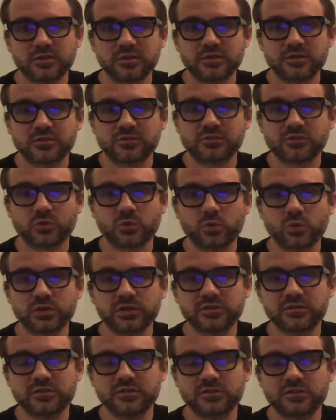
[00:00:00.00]
So, what
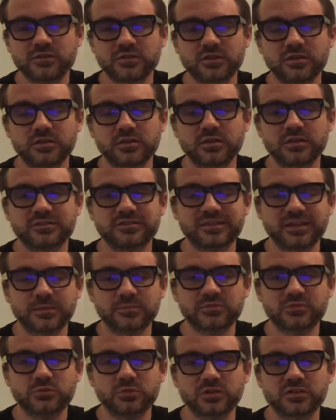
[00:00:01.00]
is this
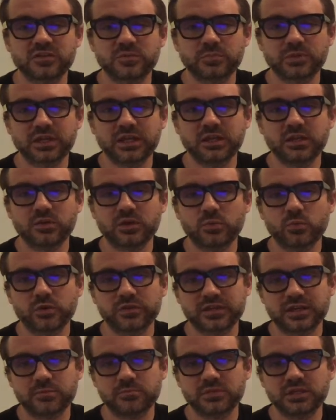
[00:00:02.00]
attempt to explain what
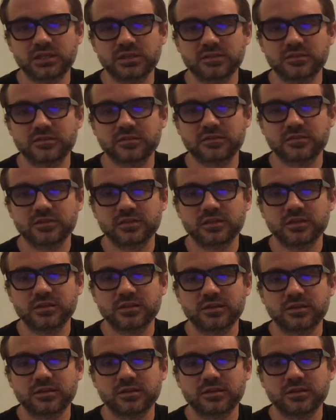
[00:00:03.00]
that means?